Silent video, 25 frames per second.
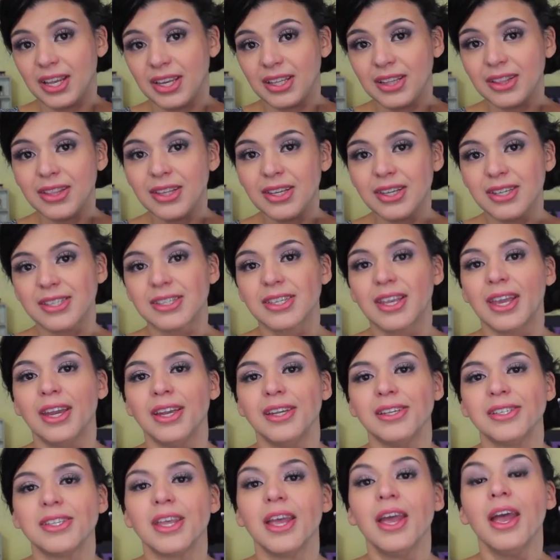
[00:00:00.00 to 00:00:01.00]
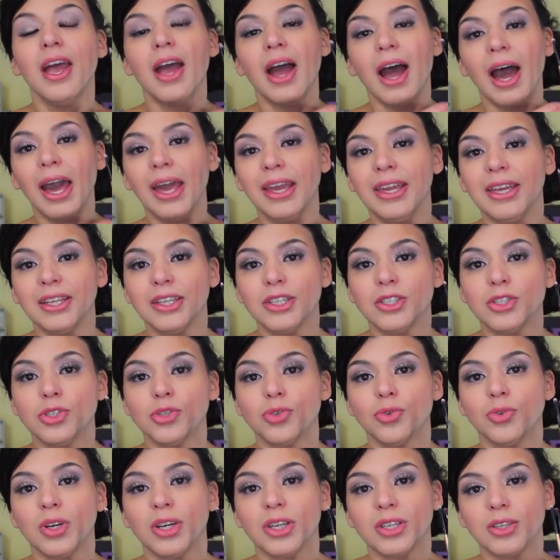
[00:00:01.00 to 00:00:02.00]
like in this case, I can
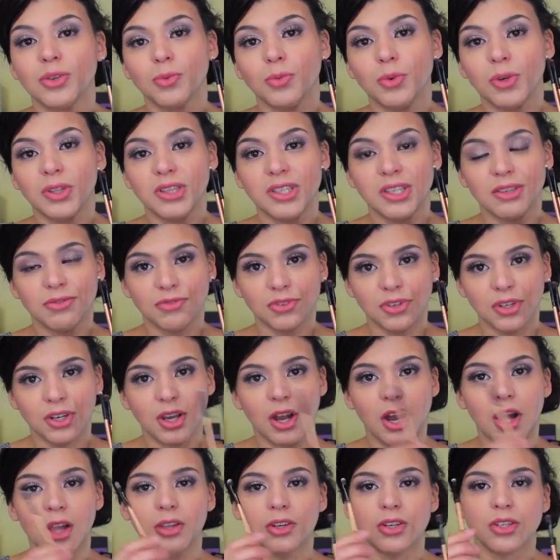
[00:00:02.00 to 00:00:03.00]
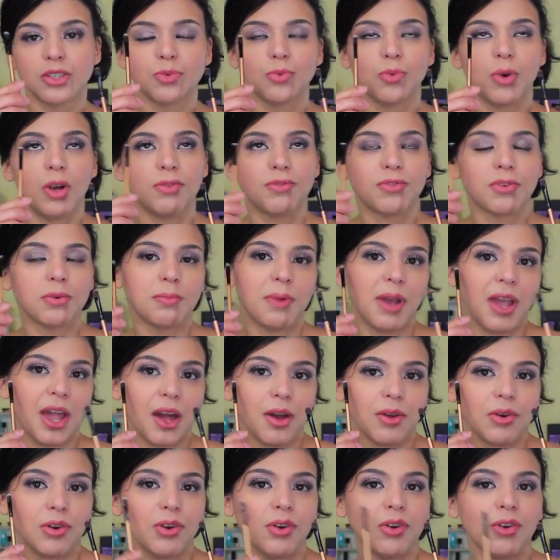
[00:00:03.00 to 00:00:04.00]
do it with different colors, one for my
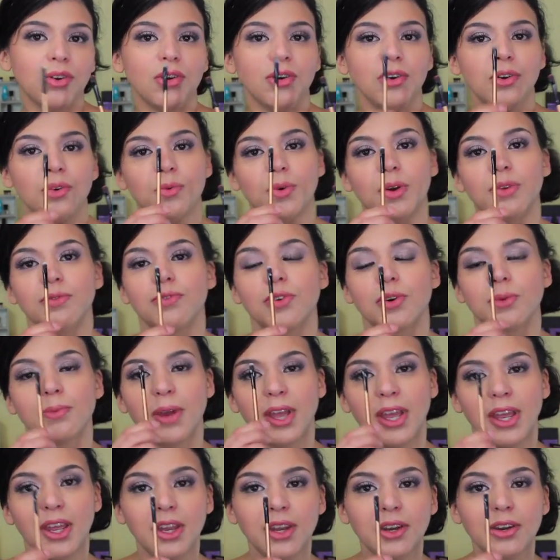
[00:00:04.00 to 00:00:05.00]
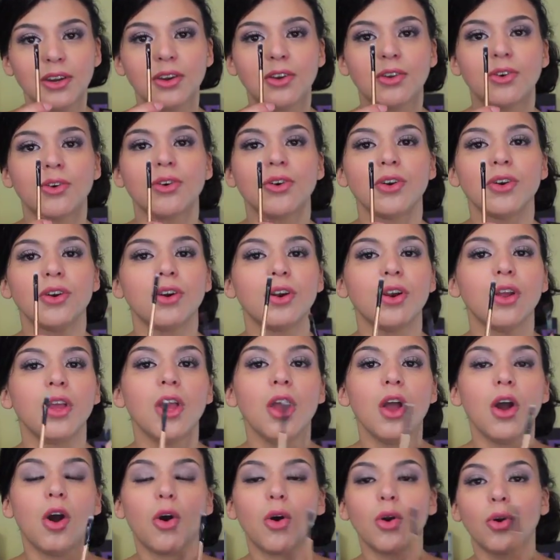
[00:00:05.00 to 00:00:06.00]
outer corner, one for my inner corner,
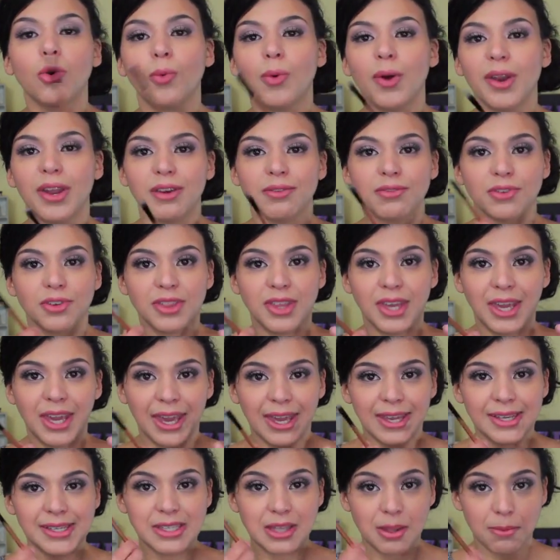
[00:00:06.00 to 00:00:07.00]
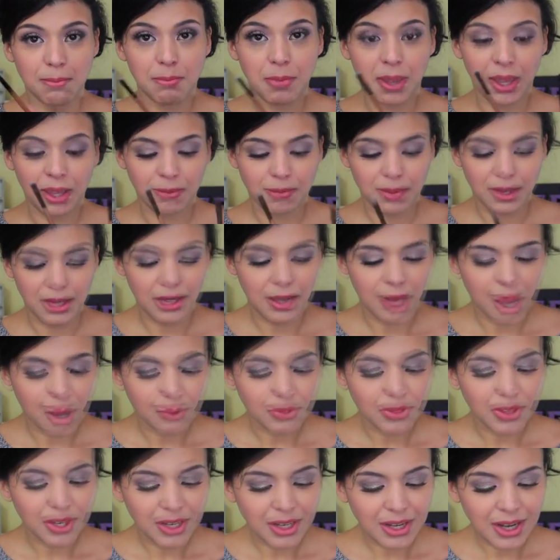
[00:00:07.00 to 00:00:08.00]
or whatever the case may be. Now
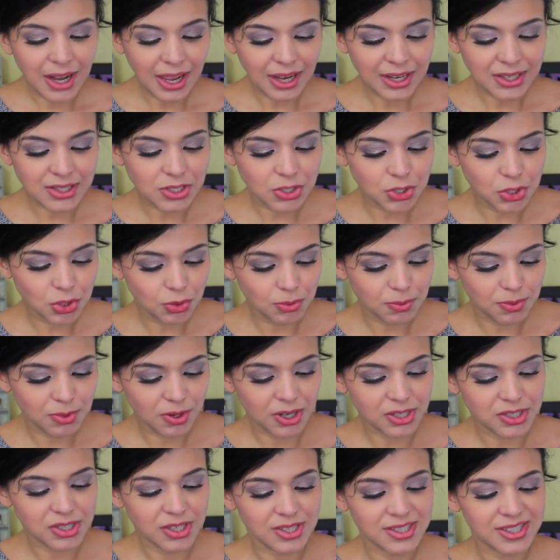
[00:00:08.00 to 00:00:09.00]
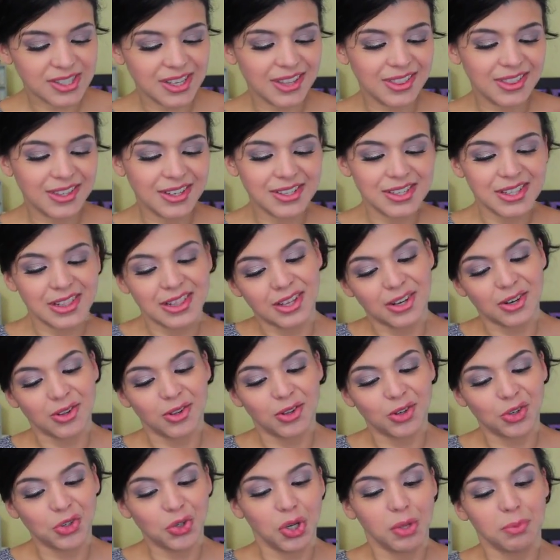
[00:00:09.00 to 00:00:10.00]
the next 2 brushes in this
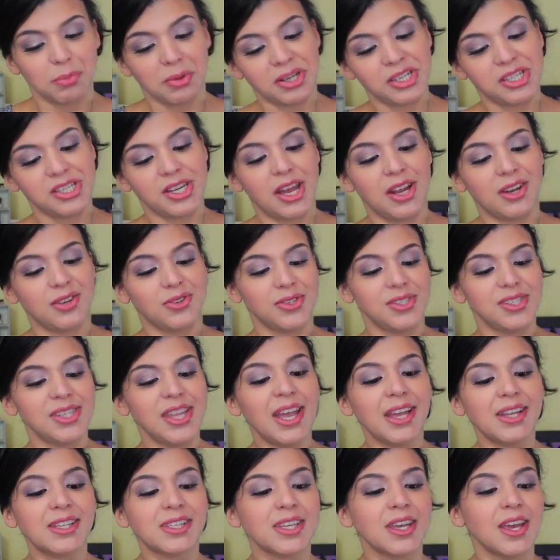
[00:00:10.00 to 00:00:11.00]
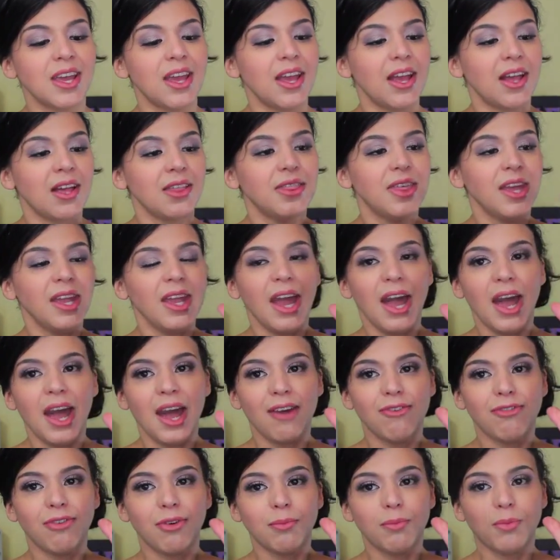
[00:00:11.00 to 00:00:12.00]
little cream eyeshadow set, they
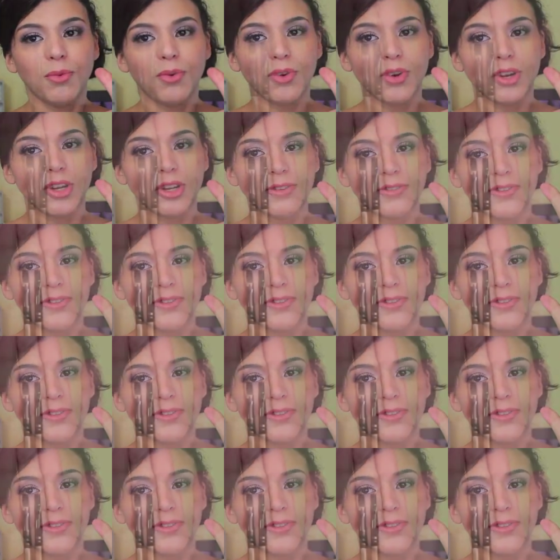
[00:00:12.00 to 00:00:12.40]
have a more